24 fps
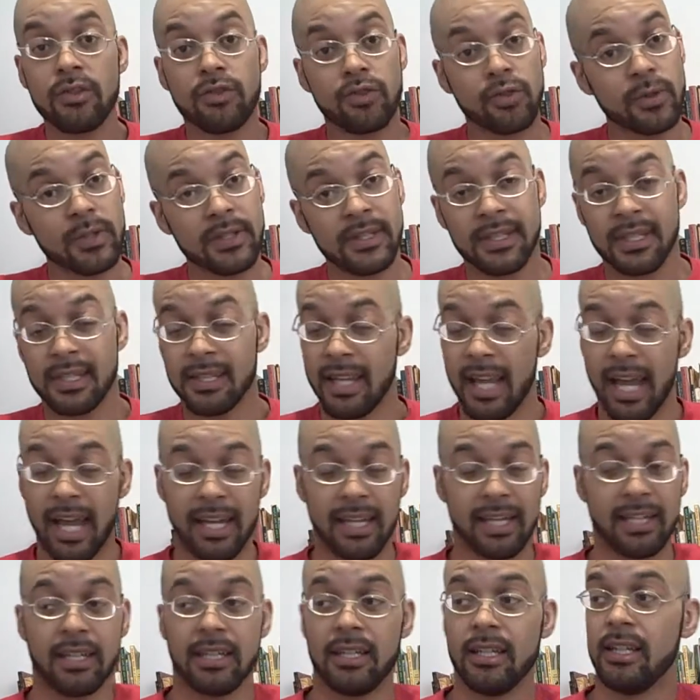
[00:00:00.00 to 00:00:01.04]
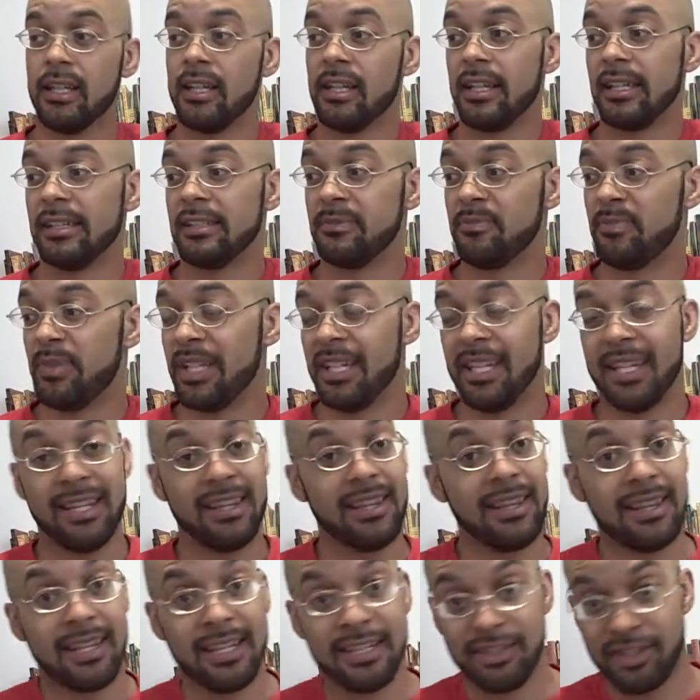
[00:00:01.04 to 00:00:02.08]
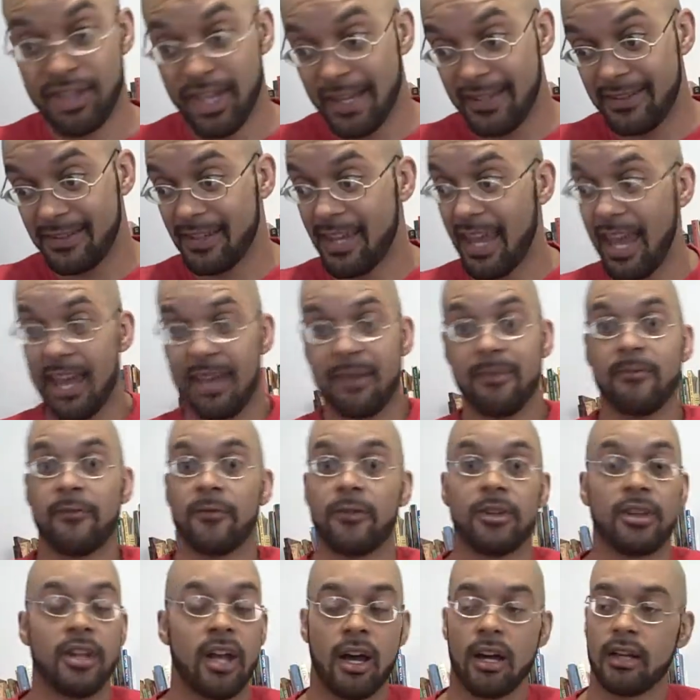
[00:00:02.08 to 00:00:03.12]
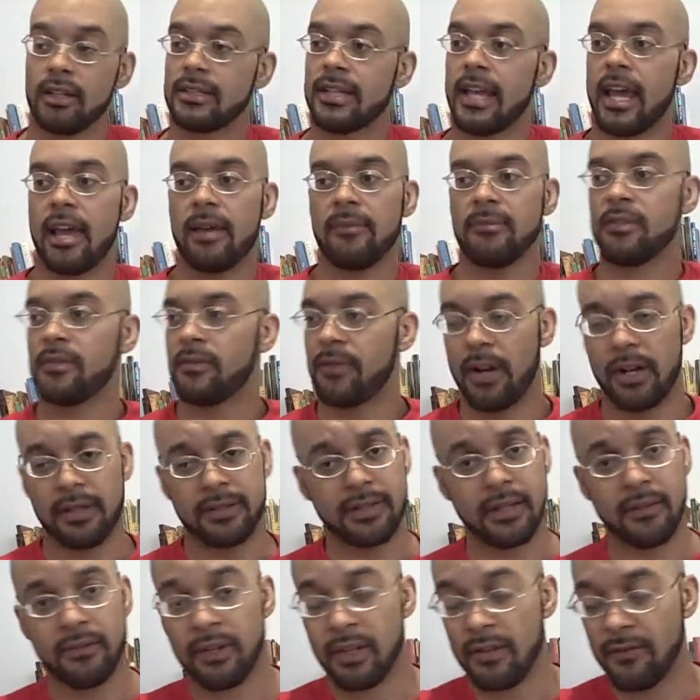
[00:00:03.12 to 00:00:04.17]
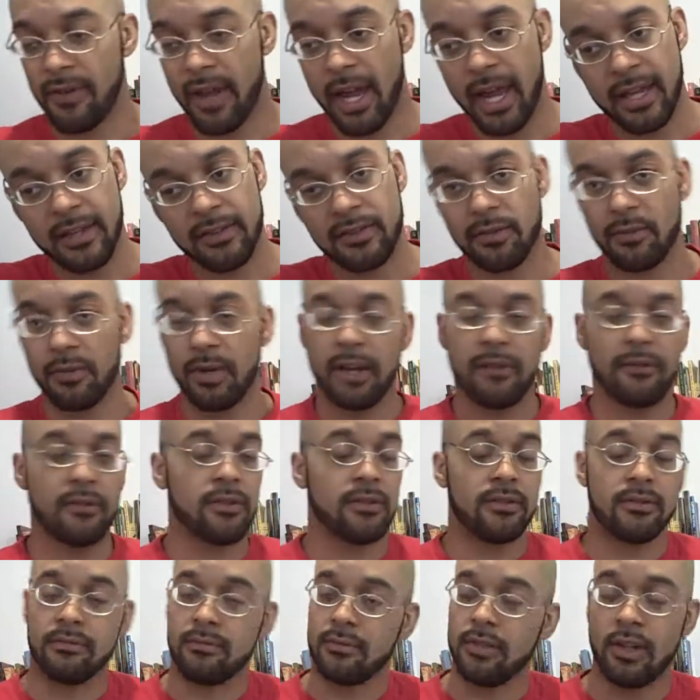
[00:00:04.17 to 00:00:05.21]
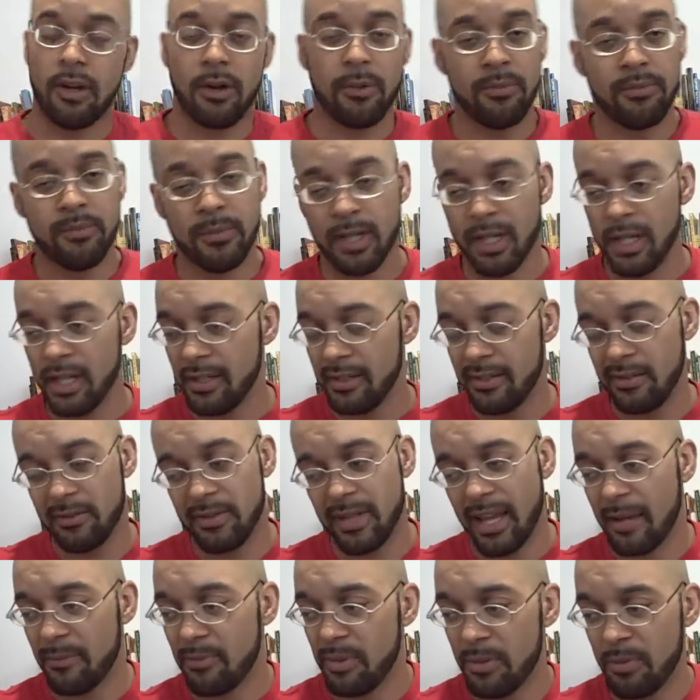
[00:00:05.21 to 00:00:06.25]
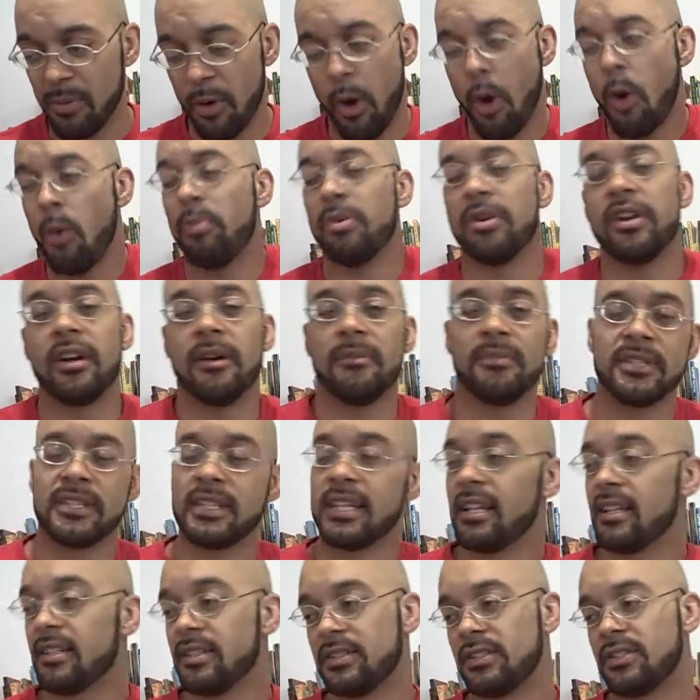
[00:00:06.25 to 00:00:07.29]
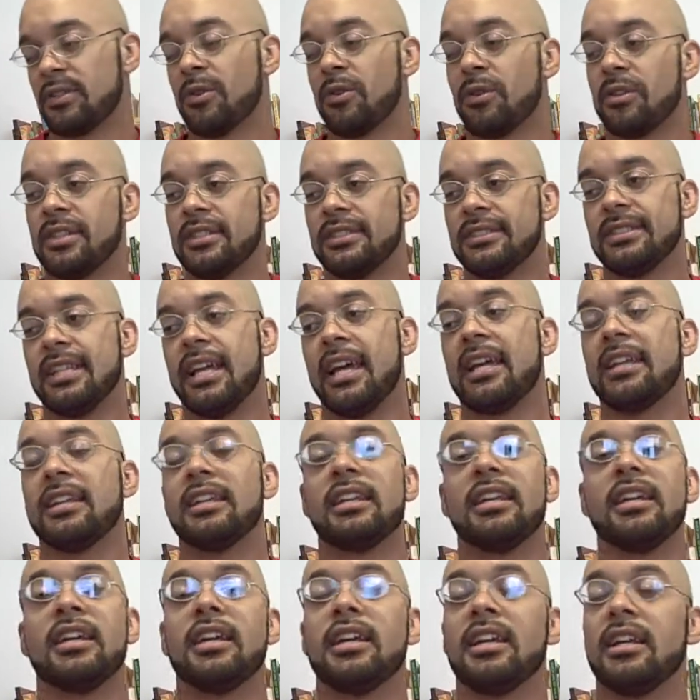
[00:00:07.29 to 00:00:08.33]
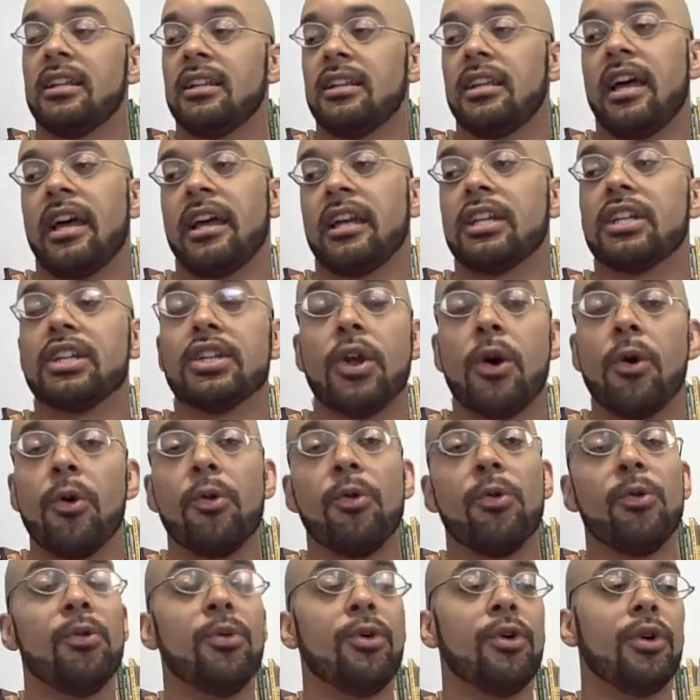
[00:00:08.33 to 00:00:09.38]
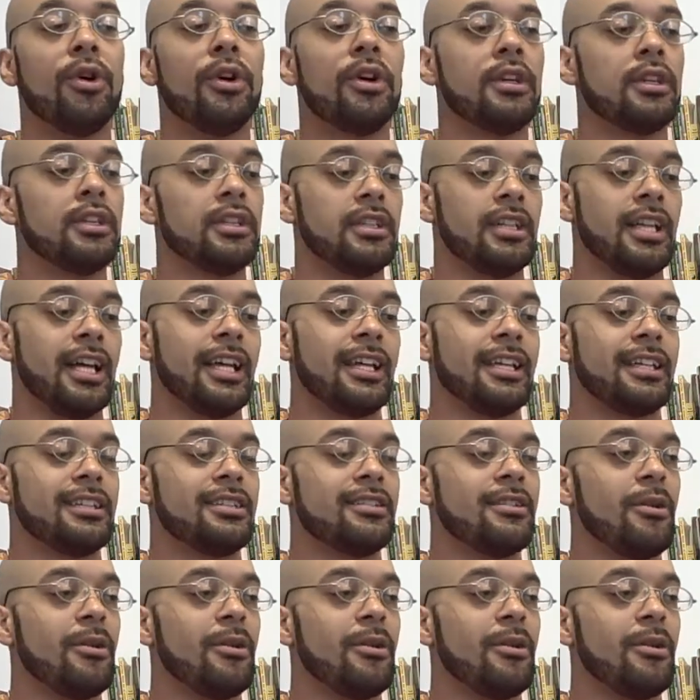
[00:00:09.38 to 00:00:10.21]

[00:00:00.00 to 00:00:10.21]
Tristan, like, has been in the sex game for a long time as far as giving advice or whatever. And, you know, she was like, people open up and tell her stories that, like, no, like,